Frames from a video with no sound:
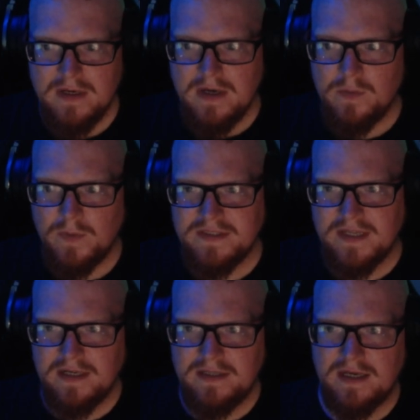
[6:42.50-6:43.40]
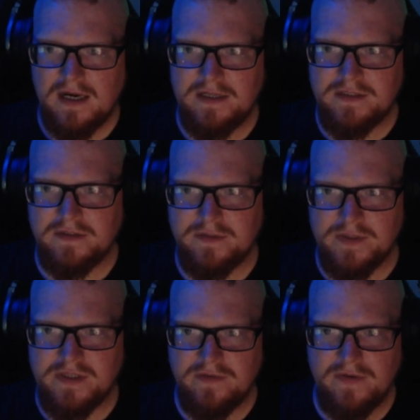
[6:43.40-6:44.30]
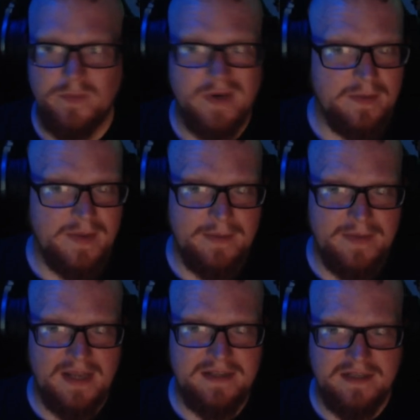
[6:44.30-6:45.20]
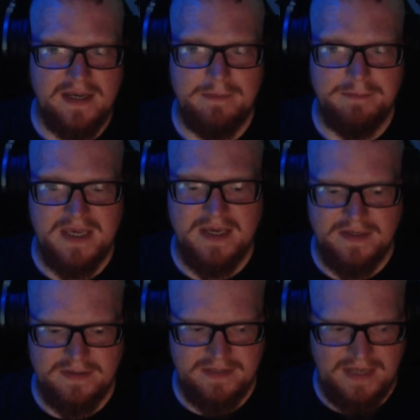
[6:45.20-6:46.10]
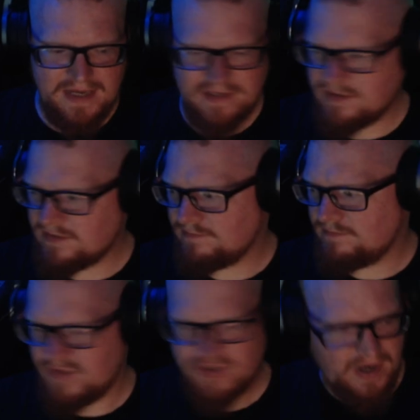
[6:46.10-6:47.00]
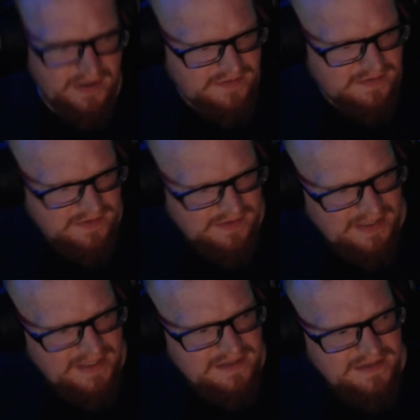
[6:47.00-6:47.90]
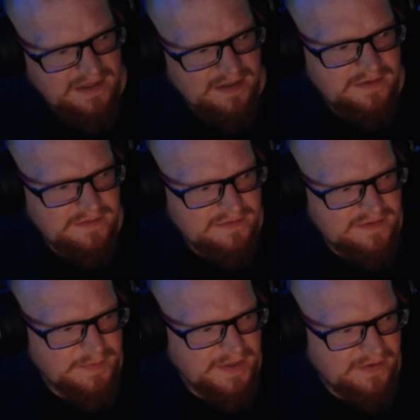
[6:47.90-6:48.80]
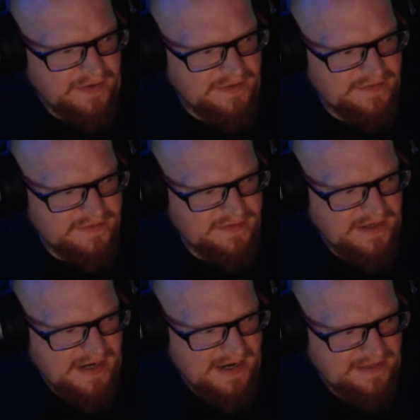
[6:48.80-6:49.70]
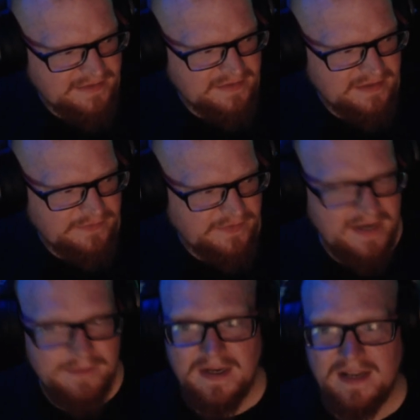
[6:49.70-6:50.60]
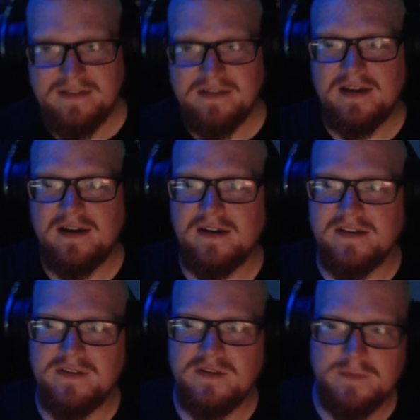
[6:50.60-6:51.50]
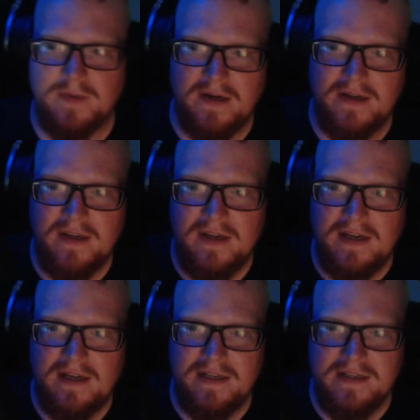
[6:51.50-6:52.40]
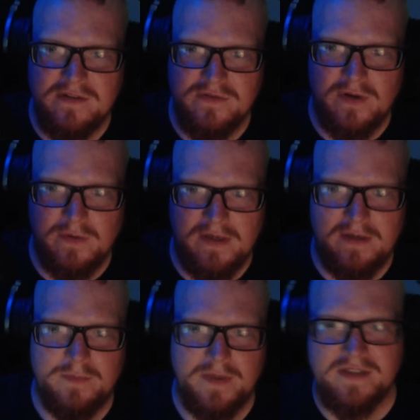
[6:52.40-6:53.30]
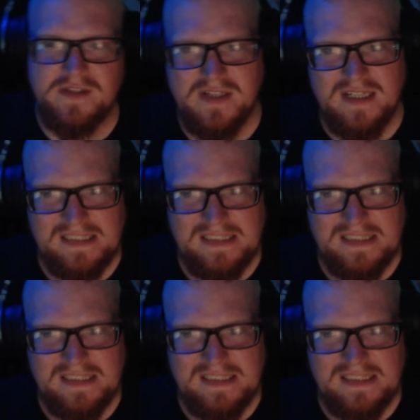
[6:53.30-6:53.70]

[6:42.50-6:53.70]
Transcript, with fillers: One second, I shall switch over. We're going to be emulating it because it's just easier, to be honest. And if I emulate it, I can use my Elite controller, which